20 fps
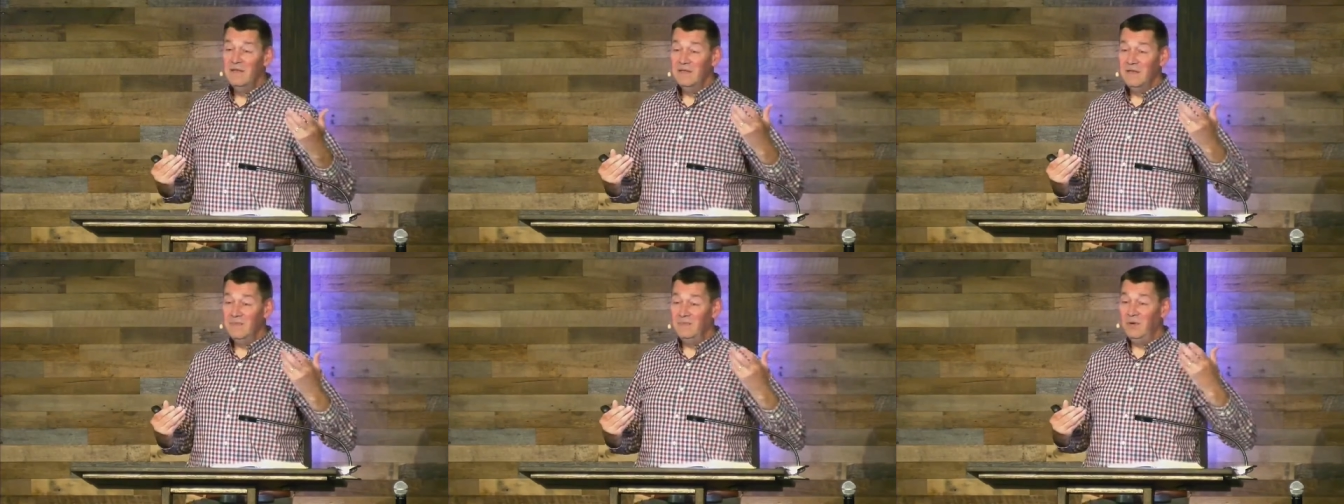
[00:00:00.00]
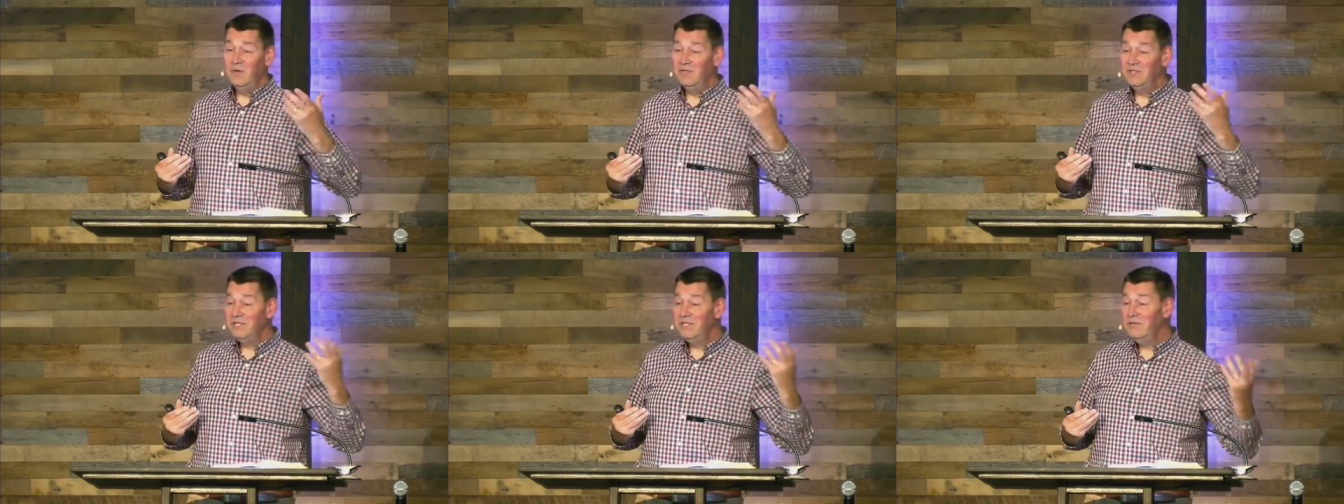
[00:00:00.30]

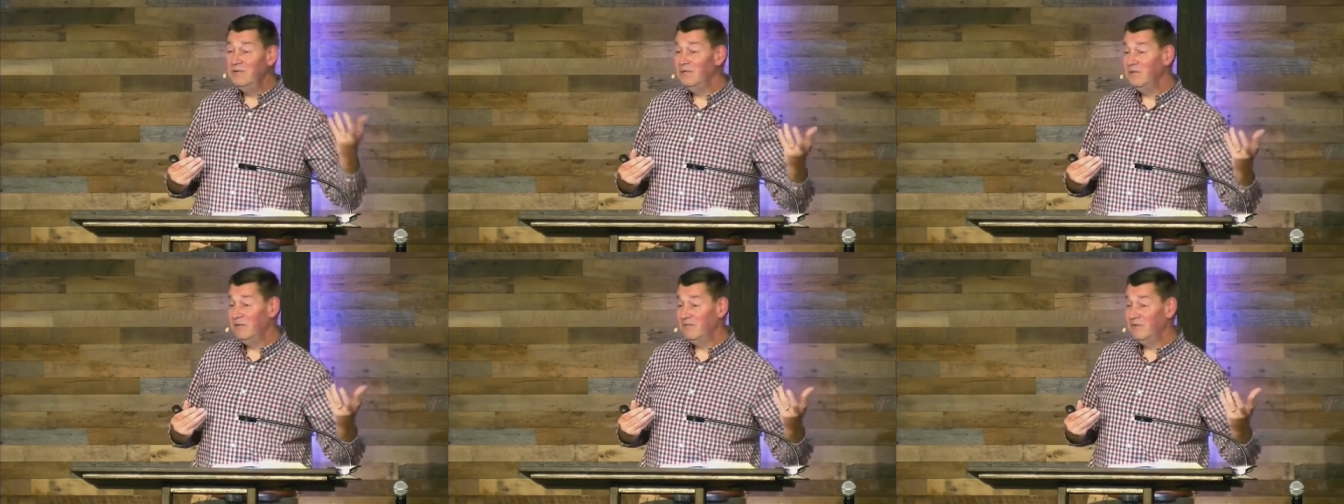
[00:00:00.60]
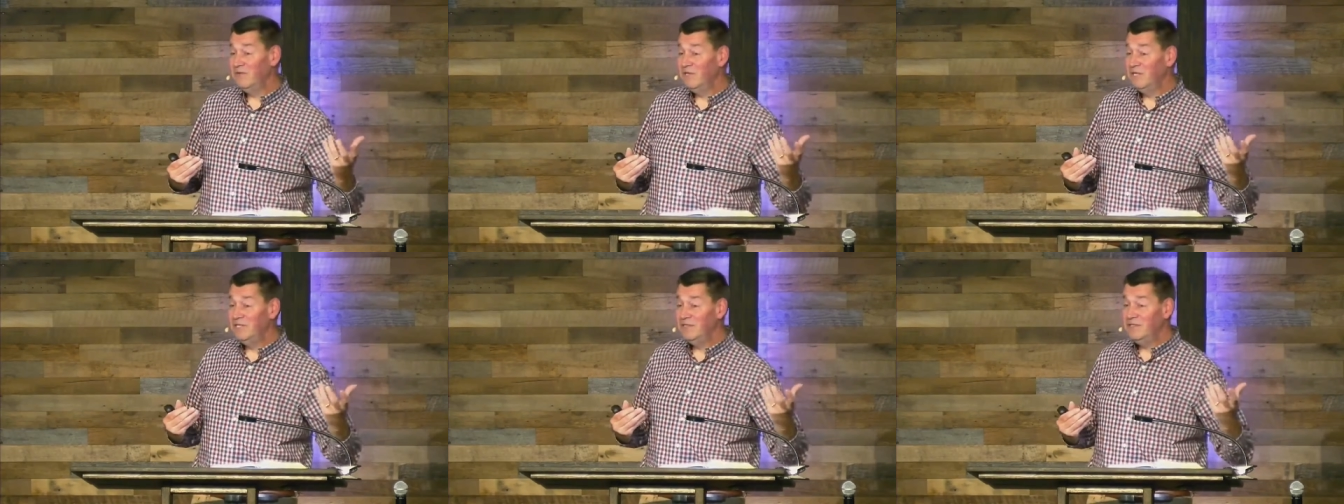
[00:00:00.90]
persecutor of
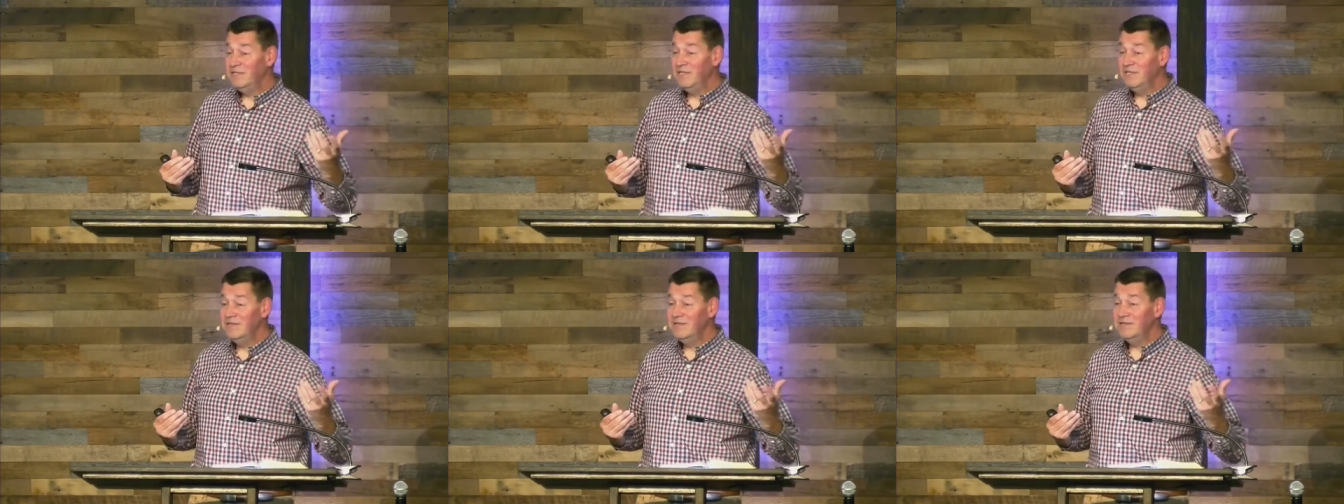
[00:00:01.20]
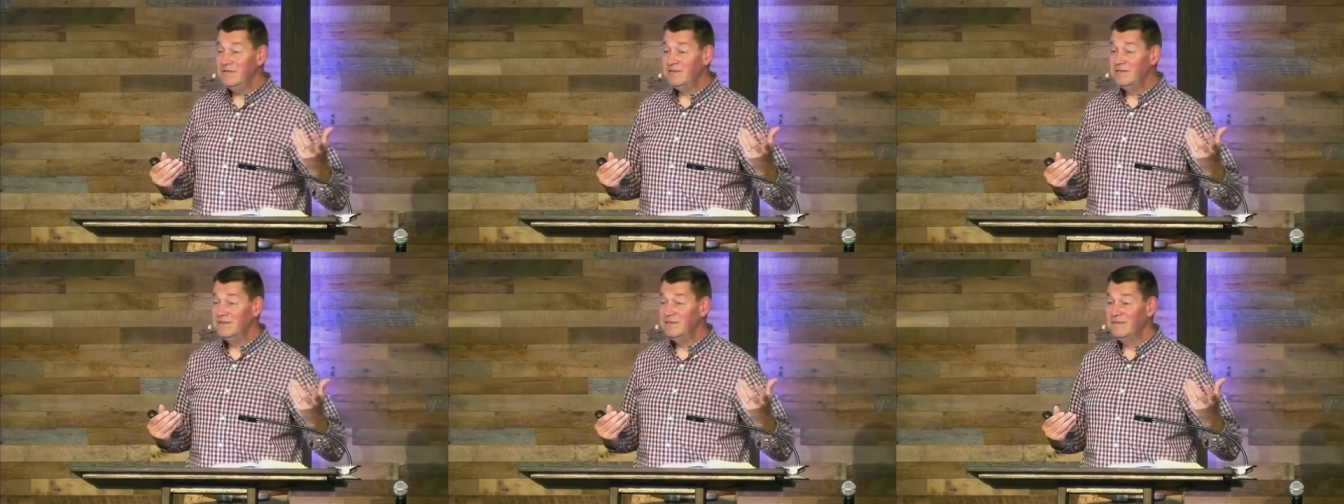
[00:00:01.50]

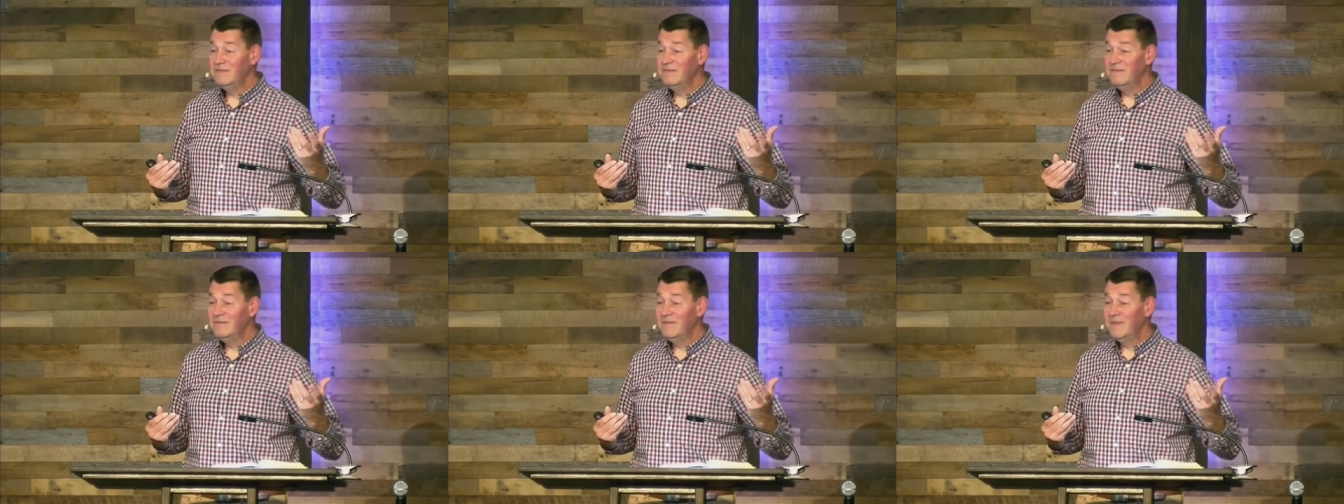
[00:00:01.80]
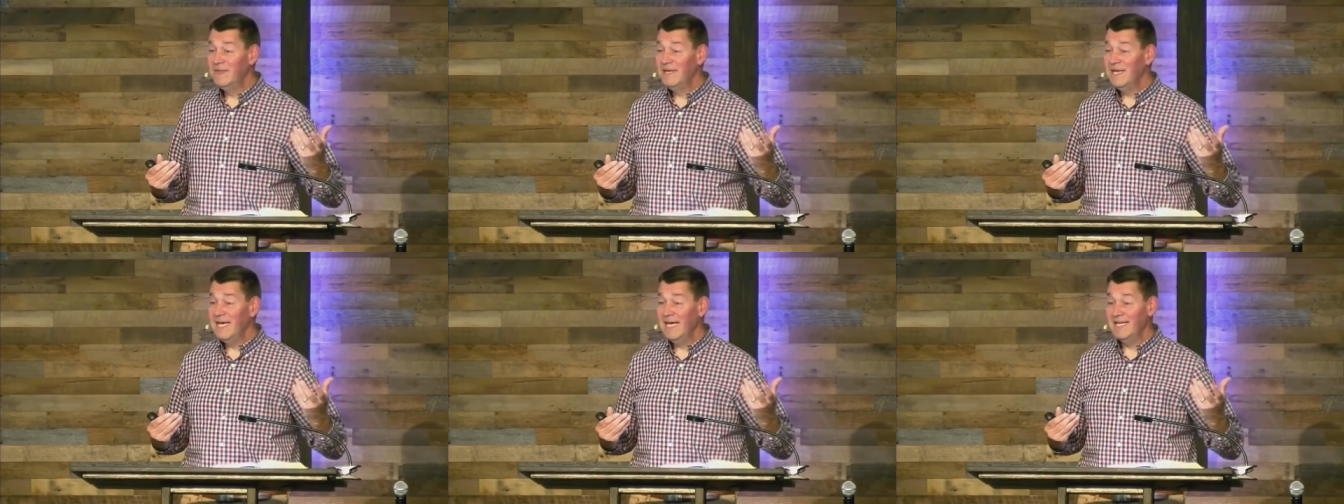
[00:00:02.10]
Christians,
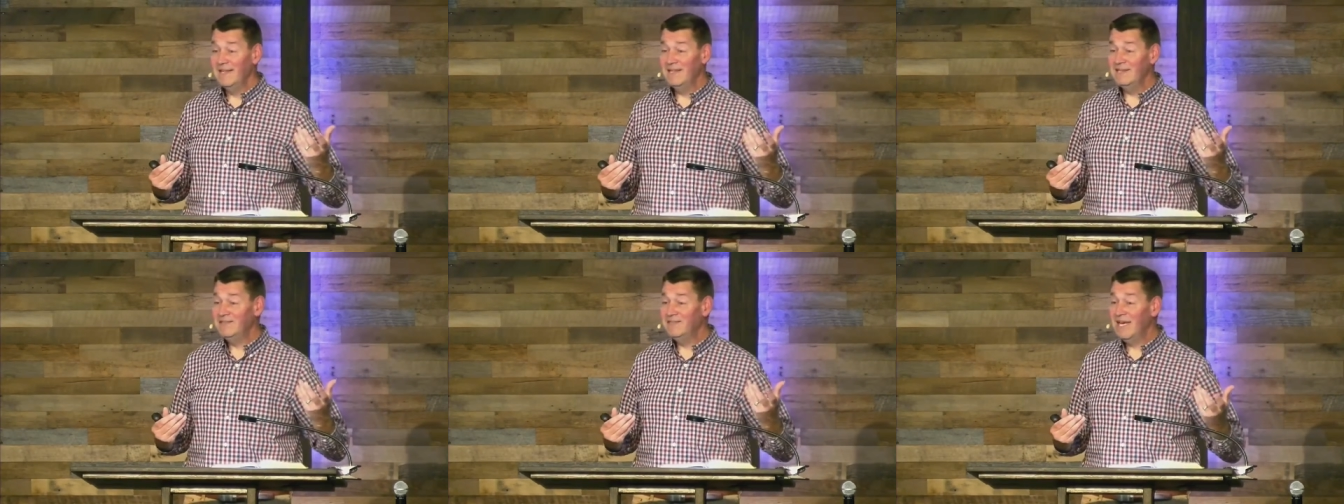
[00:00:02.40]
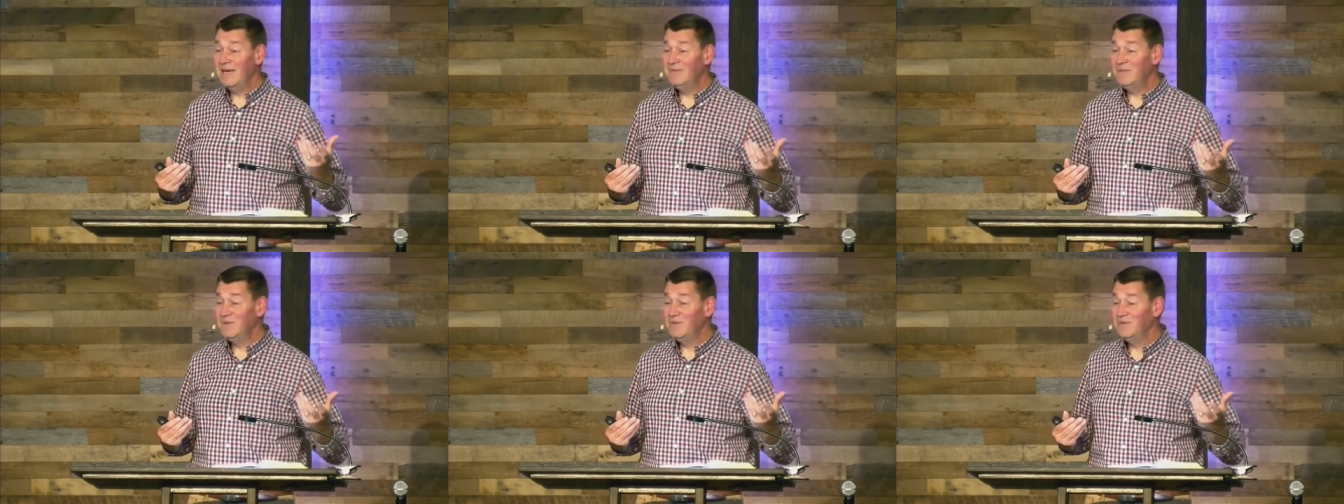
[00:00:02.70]
and the
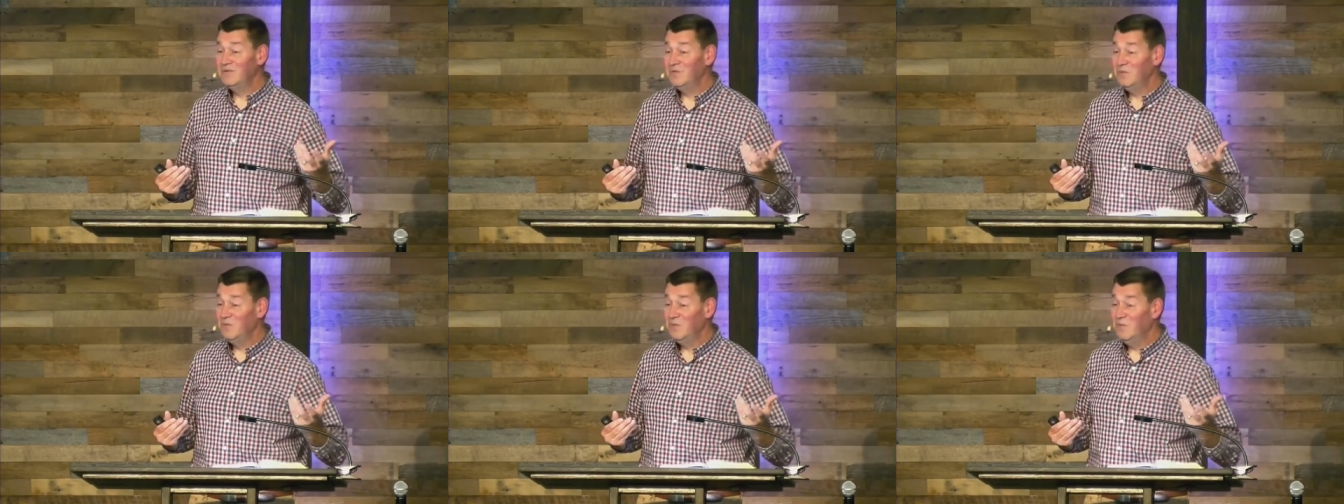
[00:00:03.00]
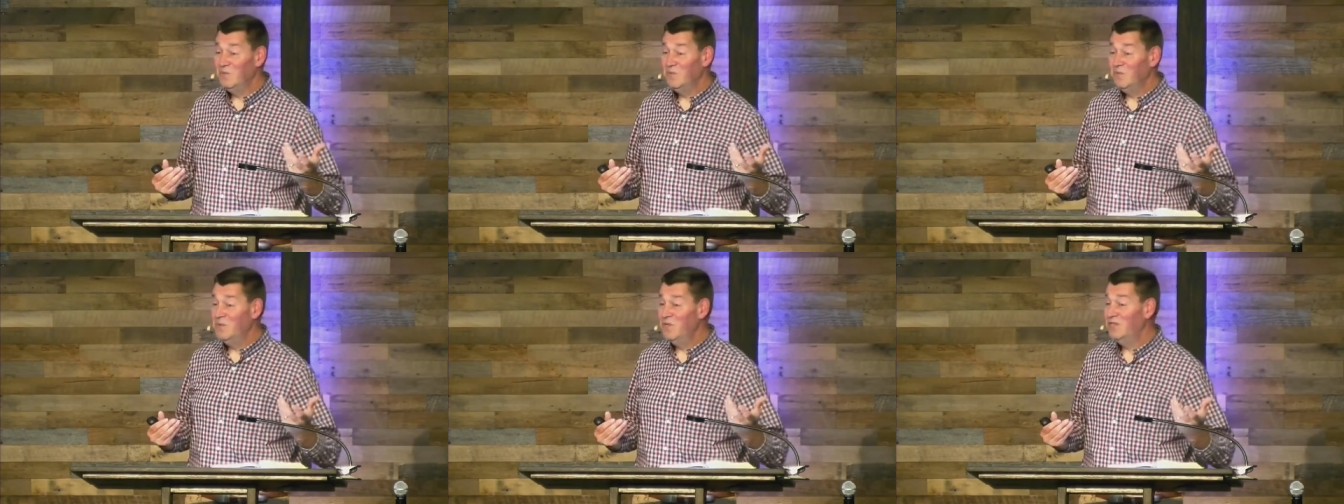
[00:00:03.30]
disciples
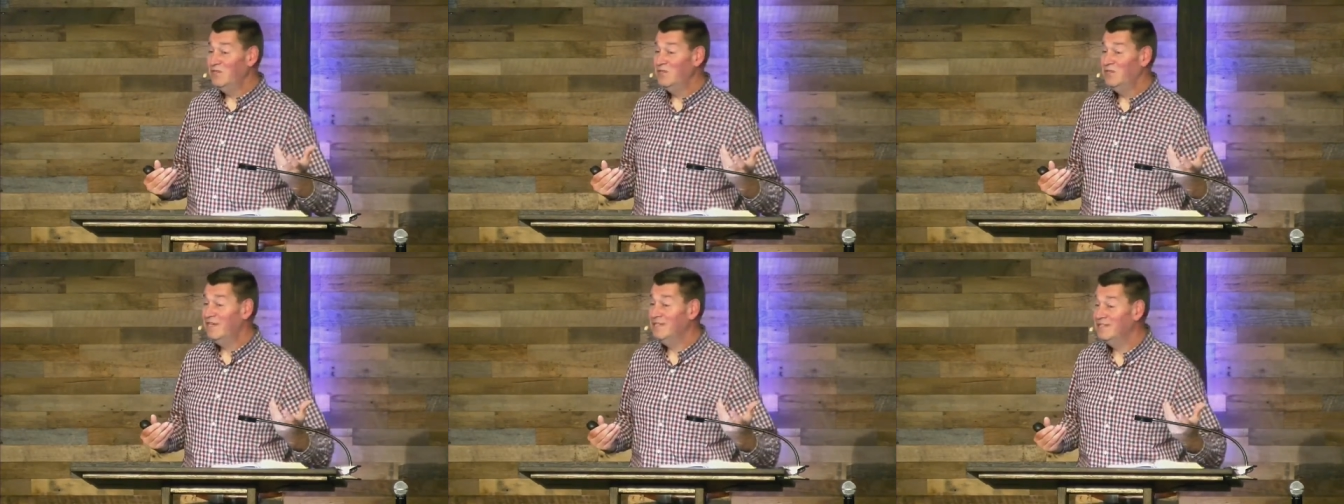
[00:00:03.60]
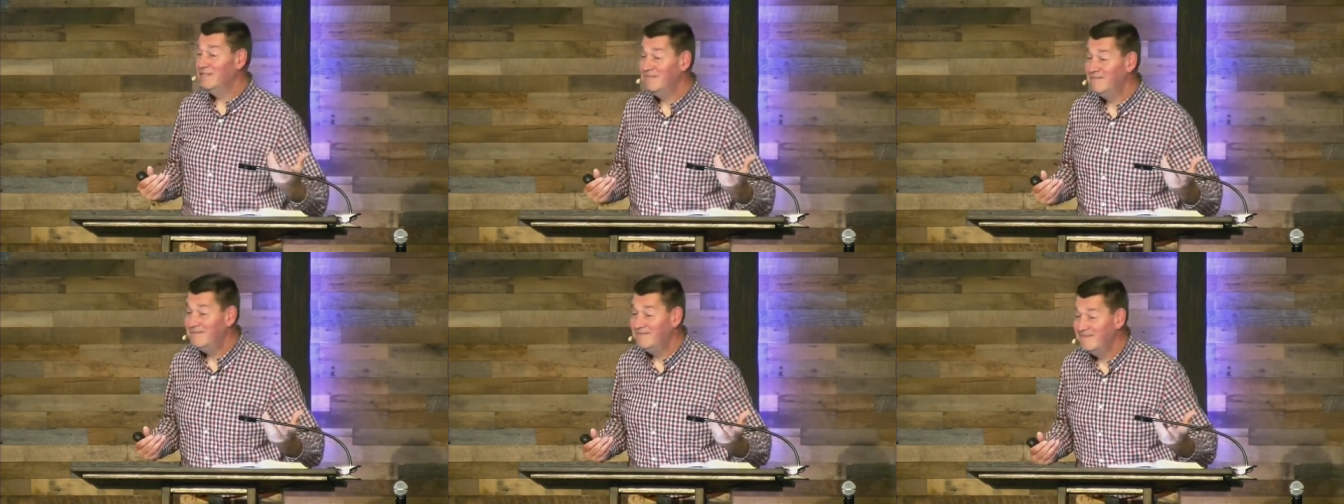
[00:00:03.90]
wouldn't trust
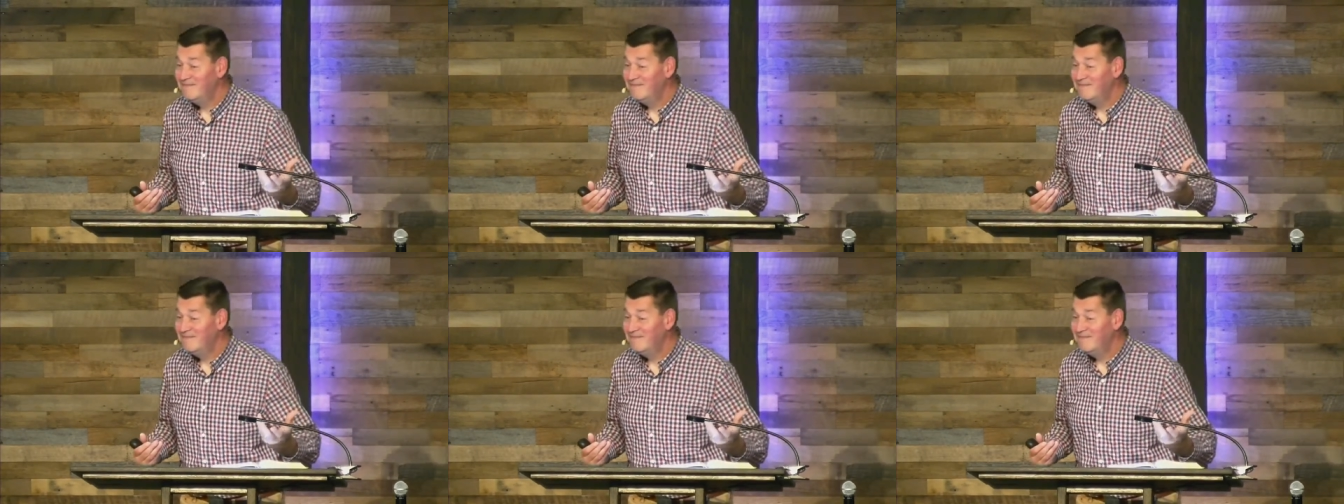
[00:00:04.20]
him,